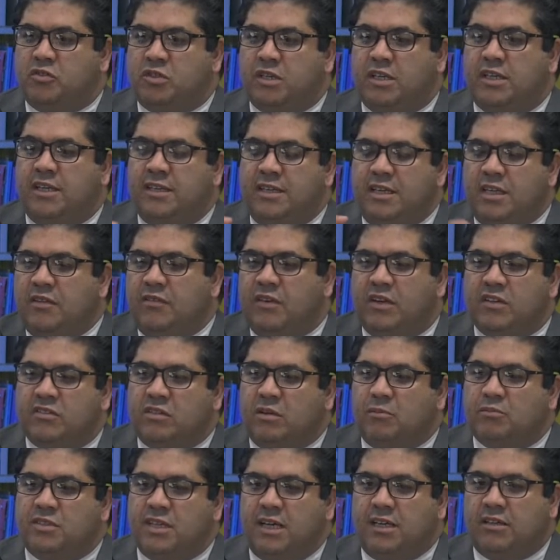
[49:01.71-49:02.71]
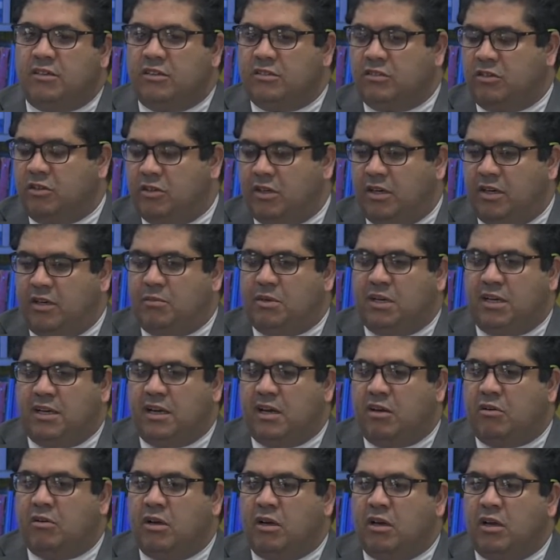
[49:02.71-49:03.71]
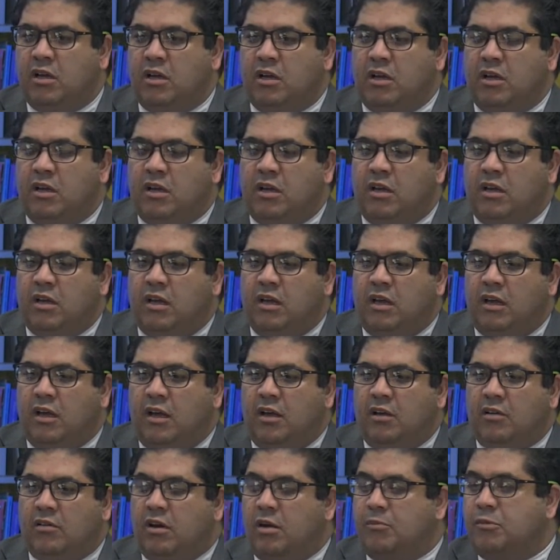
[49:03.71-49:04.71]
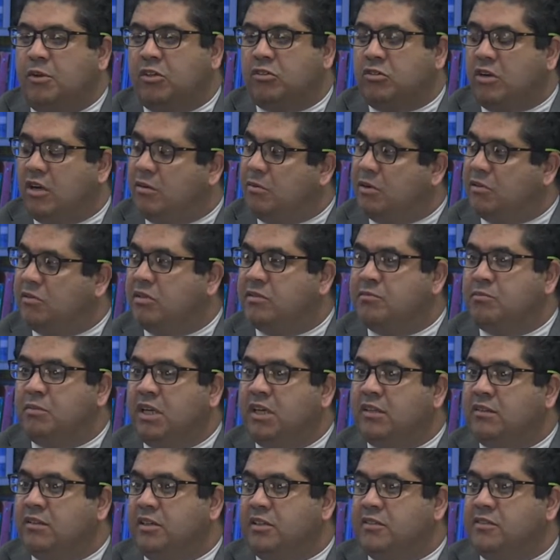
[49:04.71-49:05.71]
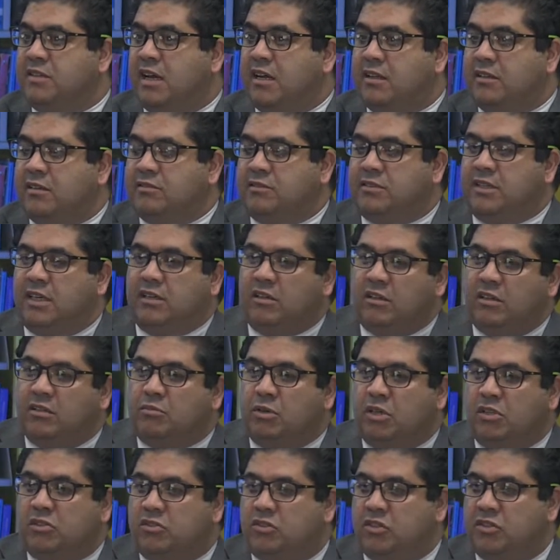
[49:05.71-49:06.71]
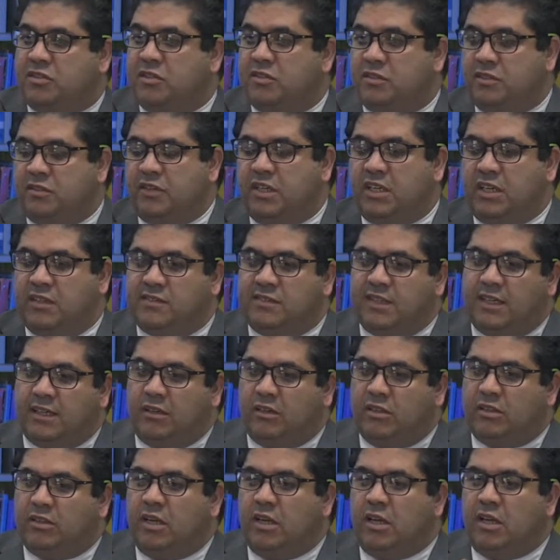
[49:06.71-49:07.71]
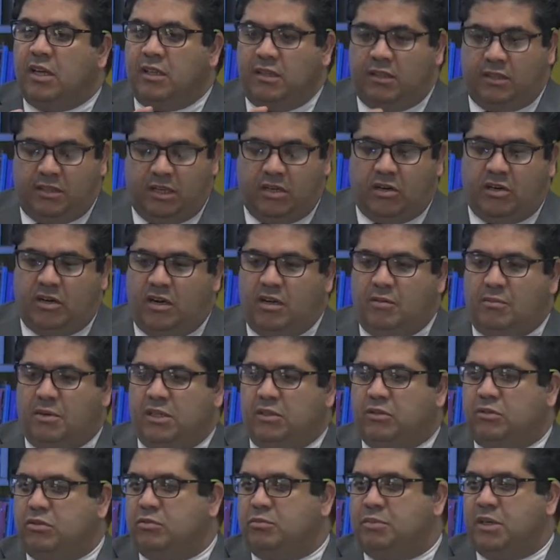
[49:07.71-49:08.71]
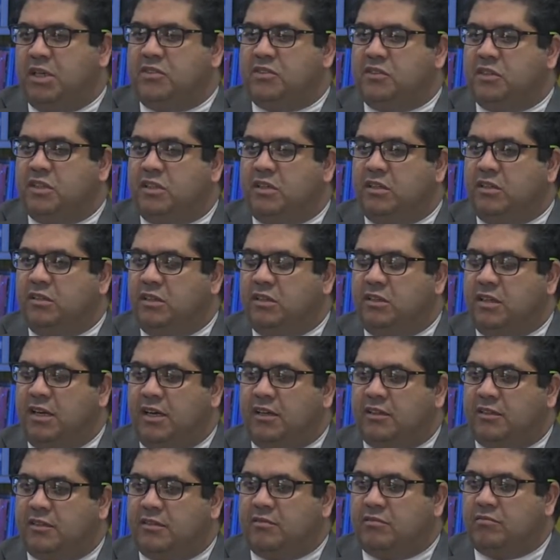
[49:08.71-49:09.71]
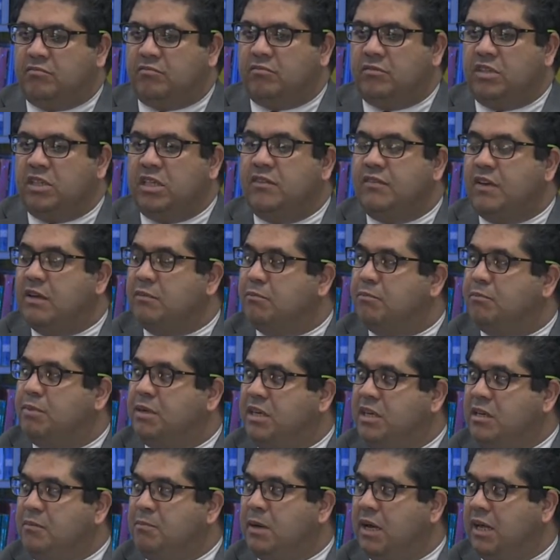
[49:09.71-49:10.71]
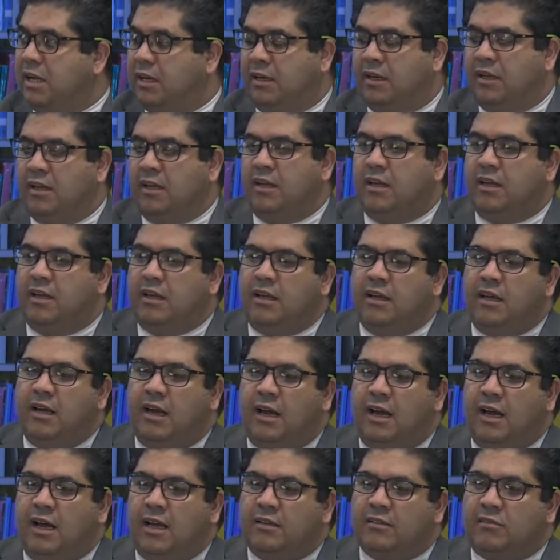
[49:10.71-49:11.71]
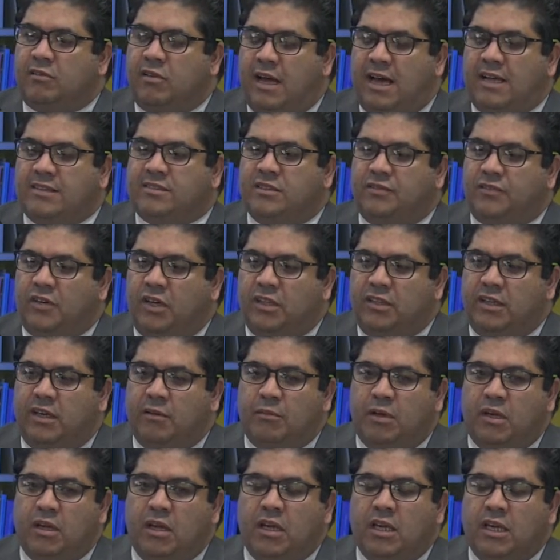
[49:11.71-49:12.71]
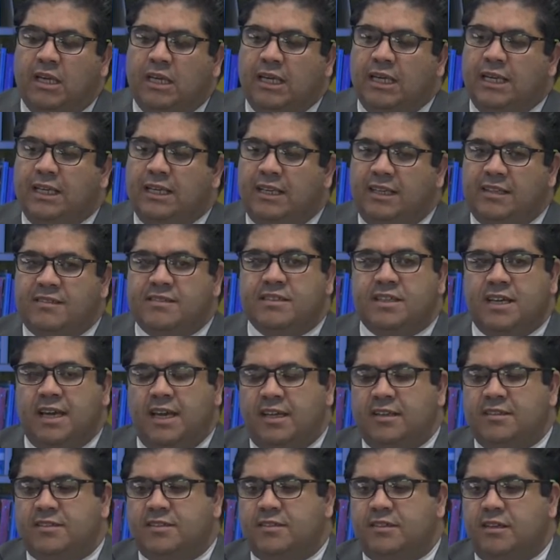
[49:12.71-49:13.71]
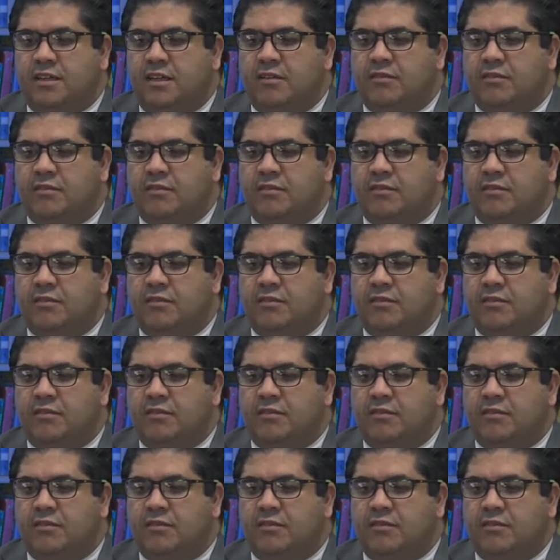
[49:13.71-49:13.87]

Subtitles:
can some satellites are able now. I'm not talking about the military satellite, but just the civilian satellite. They are able to basically detect even people and classify them. In this case,